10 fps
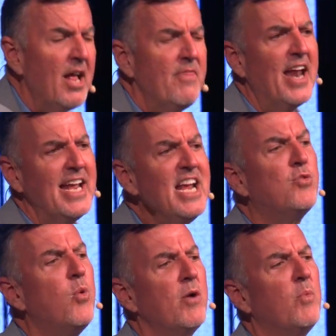that each
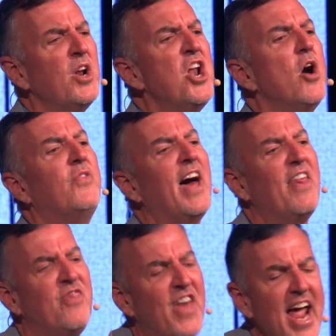one would know
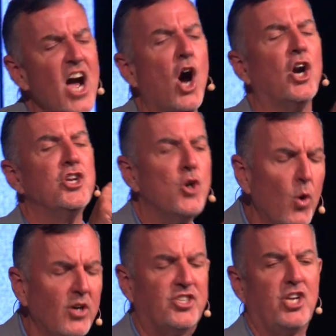that they are
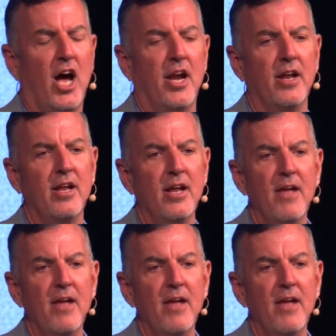your son.